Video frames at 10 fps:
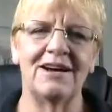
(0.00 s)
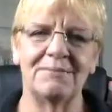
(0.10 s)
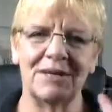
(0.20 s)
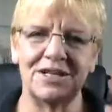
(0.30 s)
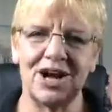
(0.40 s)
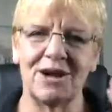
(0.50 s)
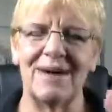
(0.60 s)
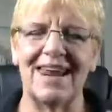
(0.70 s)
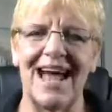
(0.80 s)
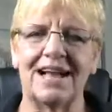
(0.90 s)
I'm going to talk
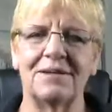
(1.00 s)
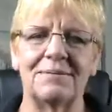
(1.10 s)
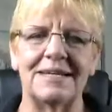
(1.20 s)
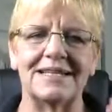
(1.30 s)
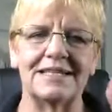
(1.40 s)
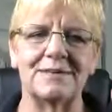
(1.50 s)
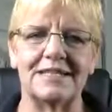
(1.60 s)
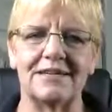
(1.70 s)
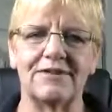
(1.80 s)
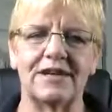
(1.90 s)
about Alameda
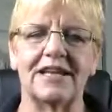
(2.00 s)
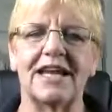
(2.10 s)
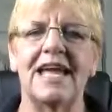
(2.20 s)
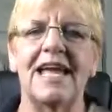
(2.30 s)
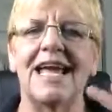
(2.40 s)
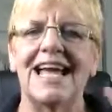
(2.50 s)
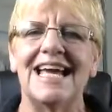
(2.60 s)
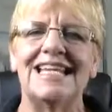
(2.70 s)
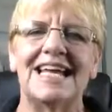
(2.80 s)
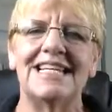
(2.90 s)
specifically.
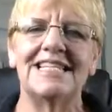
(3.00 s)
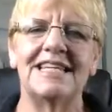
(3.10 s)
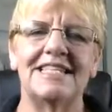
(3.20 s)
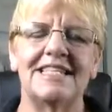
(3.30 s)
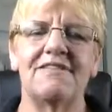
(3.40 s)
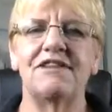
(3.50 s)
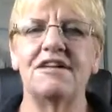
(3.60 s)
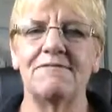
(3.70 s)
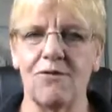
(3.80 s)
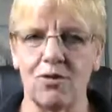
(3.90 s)
In
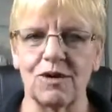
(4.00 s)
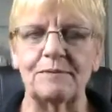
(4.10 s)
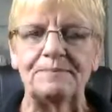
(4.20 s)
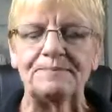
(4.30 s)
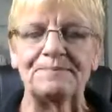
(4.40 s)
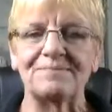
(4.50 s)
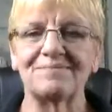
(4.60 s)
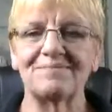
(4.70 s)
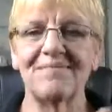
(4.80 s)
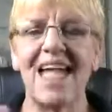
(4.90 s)
1974,
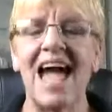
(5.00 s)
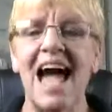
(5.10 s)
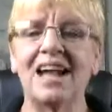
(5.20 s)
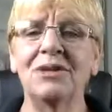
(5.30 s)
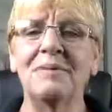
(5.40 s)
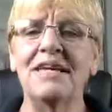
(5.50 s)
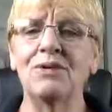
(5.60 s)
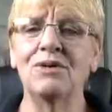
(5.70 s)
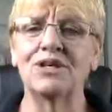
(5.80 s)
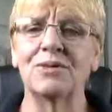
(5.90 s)
Alameda
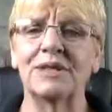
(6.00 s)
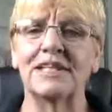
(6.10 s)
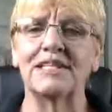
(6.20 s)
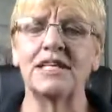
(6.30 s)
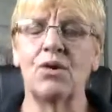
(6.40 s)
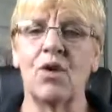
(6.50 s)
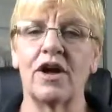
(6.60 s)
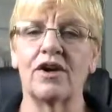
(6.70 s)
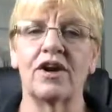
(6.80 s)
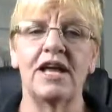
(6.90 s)
was releasing
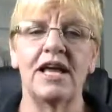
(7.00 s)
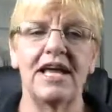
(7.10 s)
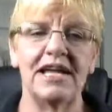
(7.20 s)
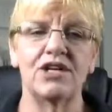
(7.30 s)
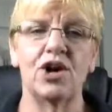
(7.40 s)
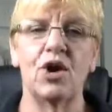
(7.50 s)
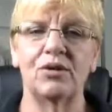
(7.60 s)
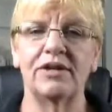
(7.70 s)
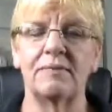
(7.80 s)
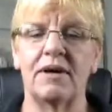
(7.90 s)
water into
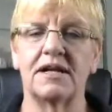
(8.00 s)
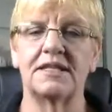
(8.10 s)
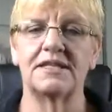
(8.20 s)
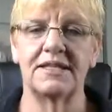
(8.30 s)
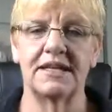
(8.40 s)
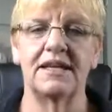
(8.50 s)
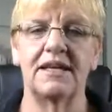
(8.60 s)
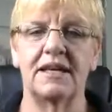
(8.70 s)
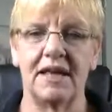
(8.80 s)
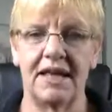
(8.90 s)
holding ponds that
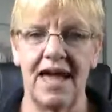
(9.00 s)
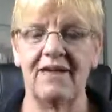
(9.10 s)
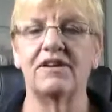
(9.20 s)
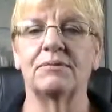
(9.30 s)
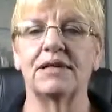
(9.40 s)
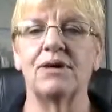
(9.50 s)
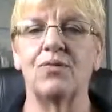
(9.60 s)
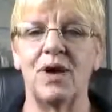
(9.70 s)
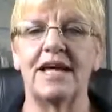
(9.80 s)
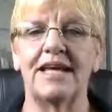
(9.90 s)
inevitably
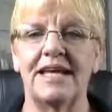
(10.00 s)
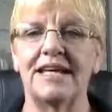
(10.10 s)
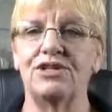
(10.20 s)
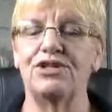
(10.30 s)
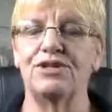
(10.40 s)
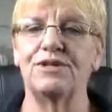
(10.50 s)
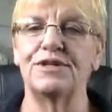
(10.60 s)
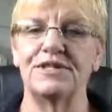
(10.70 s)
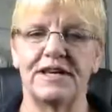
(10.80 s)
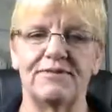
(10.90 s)
went into
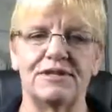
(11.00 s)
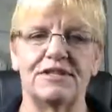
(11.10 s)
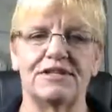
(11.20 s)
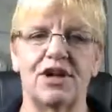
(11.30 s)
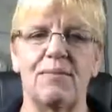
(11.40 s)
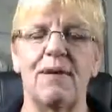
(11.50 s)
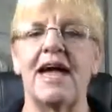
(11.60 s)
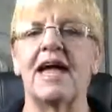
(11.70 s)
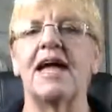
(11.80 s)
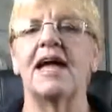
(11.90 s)
the San Francisco
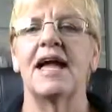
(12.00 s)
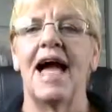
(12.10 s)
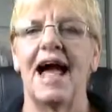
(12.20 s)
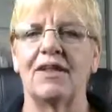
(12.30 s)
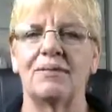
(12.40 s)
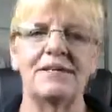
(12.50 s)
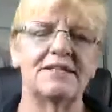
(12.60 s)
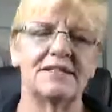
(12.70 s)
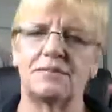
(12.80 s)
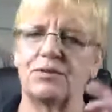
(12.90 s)
Bay. Alameda
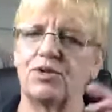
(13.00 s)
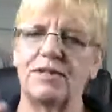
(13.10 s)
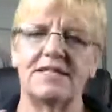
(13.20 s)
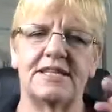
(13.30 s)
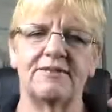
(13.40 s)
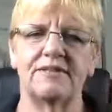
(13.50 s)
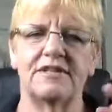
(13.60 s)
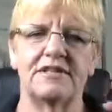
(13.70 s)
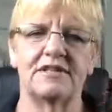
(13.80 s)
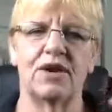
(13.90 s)
sits between San
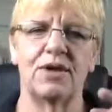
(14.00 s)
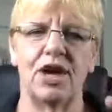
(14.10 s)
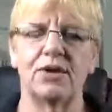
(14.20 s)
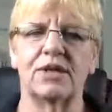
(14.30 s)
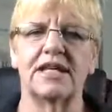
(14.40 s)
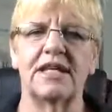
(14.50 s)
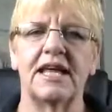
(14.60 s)
Francisco and Oakland.